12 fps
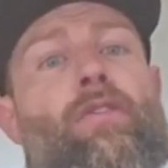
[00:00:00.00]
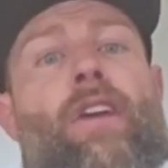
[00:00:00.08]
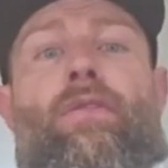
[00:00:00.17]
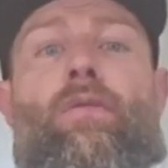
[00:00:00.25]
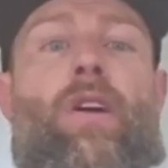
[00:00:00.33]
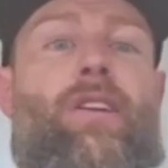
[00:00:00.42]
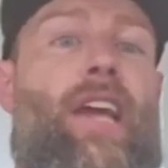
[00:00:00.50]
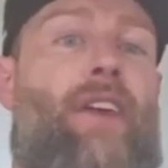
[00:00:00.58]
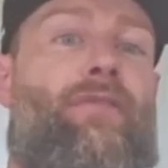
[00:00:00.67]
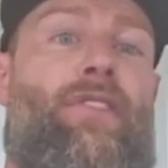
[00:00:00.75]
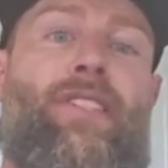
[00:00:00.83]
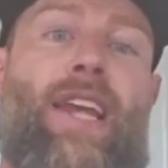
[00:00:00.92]
you haven't worked
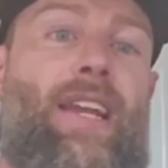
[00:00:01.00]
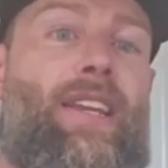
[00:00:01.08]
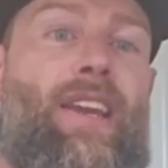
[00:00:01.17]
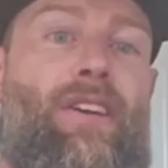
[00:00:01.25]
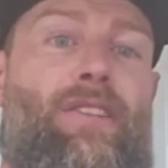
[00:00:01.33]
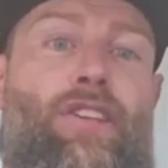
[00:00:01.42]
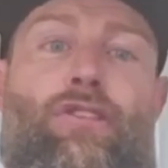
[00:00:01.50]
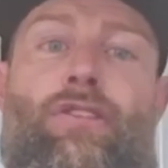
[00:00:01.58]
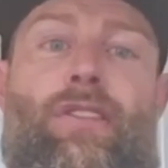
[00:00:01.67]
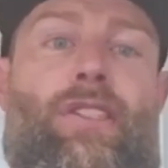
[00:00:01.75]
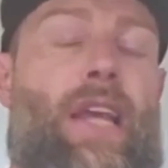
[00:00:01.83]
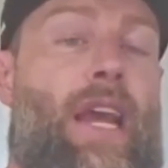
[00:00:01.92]
out for 10 years and you
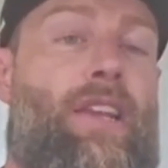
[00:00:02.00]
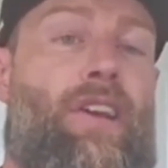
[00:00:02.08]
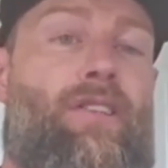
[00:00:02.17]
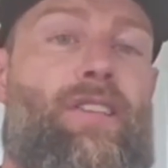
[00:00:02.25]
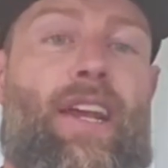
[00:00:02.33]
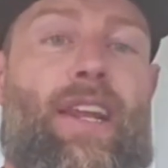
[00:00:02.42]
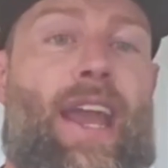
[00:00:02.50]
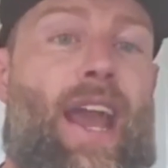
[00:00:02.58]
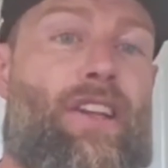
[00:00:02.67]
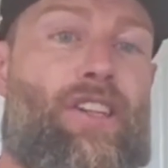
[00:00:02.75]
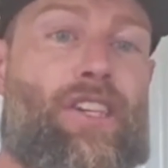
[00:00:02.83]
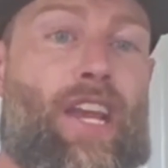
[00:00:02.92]
took 10 years getting
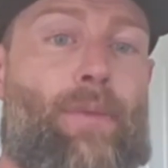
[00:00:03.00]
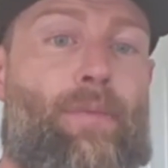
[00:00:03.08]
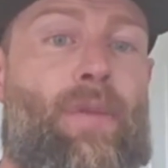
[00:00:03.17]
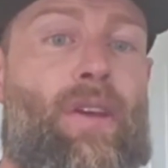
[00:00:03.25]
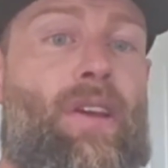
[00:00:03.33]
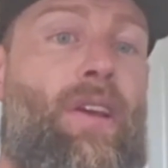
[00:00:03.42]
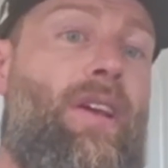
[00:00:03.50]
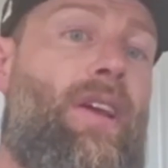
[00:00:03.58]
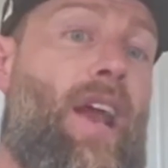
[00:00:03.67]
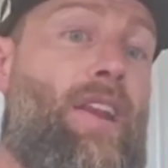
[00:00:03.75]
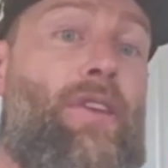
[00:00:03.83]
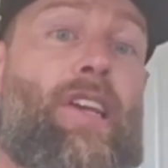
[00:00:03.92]
out of shape,
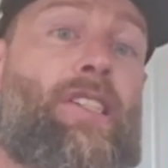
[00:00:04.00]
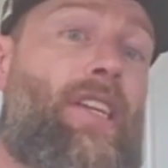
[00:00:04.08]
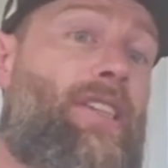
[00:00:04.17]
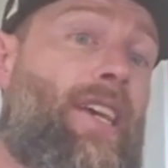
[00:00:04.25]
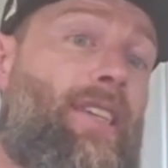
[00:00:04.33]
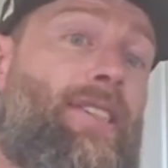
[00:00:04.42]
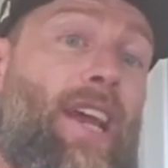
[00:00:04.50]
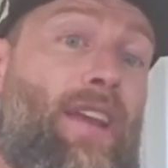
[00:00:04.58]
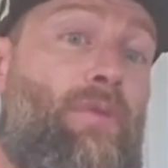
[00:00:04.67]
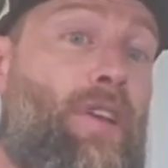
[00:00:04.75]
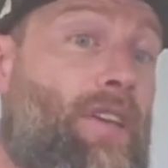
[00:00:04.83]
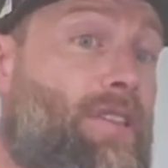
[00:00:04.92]
and you think it's going to take
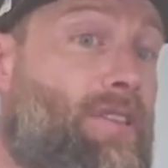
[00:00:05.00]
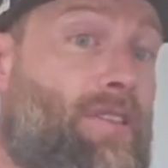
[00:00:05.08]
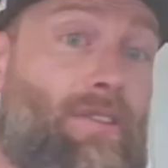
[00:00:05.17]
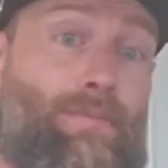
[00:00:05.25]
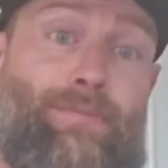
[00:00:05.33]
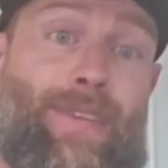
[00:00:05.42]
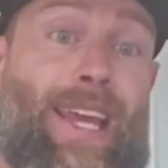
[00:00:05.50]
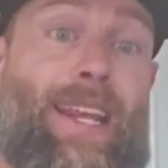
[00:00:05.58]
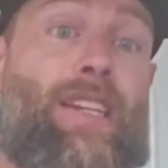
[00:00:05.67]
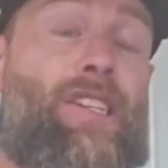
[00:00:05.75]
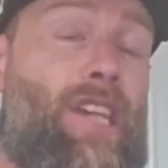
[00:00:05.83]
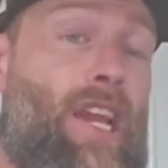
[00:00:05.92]
10 weeks to get
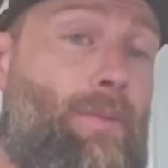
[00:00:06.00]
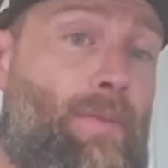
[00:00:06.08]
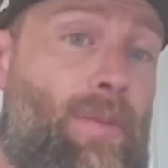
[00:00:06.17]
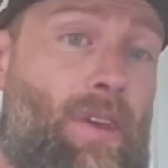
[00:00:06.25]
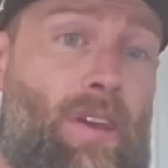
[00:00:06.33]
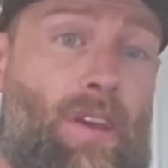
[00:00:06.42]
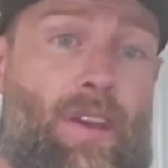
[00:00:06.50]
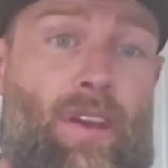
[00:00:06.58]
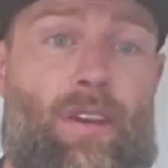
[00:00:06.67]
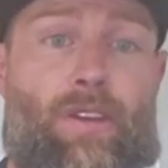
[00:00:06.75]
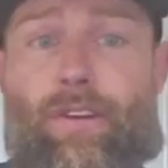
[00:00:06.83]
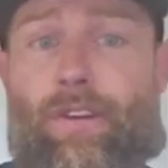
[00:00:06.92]
in shape,
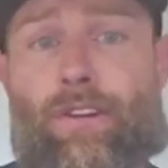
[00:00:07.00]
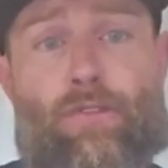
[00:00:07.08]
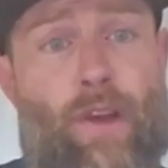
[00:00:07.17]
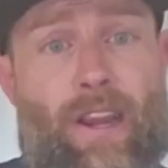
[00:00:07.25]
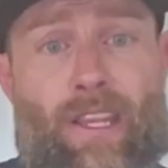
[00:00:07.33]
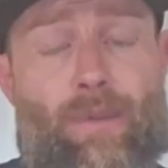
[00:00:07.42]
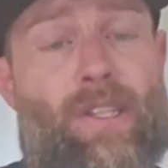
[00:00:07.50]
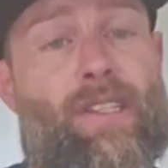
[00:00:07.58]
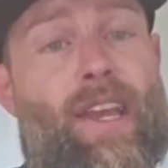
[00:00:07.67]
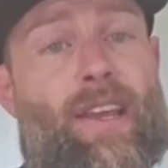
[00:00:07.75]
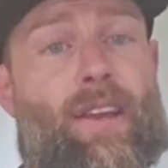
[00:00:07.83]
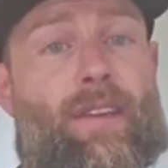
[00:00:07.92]
you're greatly
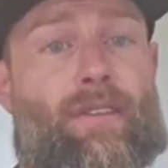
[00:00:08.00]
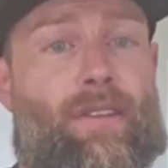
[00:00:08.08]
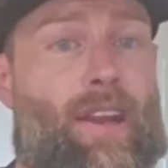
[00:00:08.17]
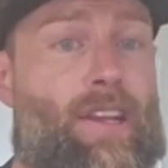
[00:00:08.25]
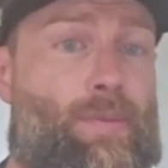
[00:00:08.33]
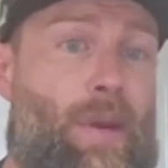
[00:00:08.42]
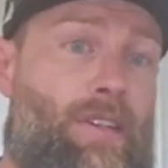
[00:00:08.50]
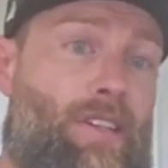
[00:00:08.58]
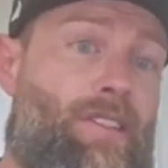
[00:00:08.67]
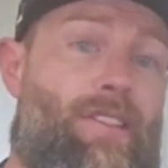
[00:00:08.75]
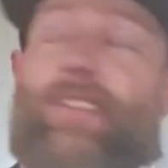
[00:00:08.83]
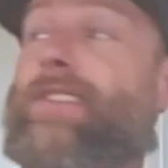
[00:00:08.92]
mistaken. And
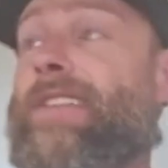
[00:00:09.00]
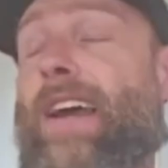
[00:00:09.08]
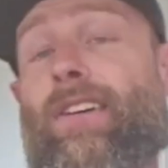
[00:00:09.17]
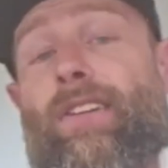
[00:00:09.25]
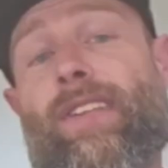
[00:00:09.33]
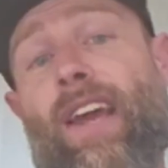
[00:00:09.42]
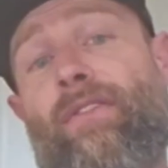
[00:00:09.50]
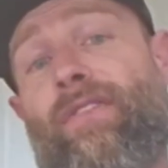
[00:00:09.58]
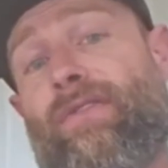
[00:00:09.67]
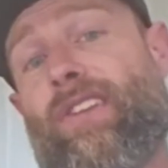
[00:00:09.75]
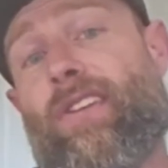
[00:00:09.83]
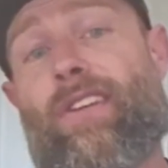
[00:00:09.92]
especially since now you're 10,
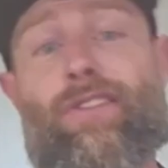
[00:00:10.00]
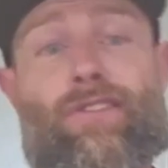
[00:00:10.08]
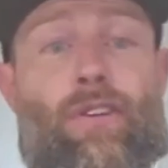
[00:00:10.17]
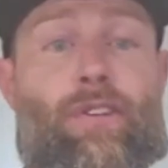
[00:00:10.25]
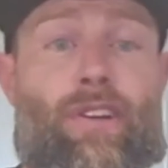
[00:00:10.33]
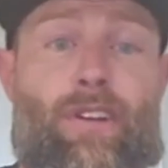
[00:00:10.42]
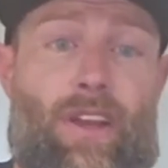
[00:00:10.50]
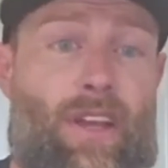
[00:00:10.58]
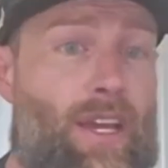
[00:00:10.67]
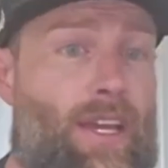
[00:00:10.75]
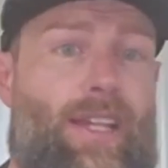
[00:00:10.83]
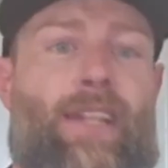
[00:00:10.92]
15 years older,
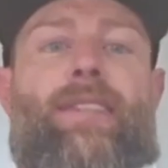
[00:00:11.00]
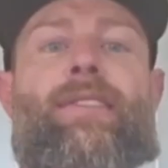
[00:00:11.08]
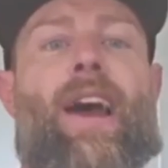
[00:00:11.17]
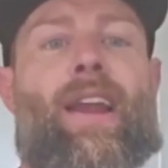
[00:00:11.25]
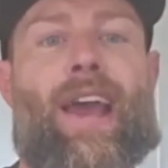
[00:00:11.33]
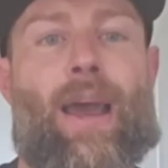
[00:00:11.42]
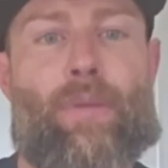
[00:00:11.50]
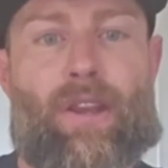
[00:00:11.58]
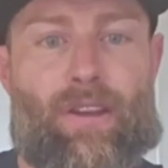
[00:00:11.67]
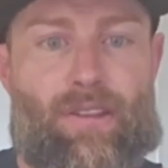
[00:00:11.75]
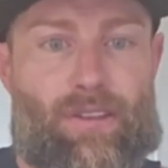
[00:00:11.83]
it's not happening.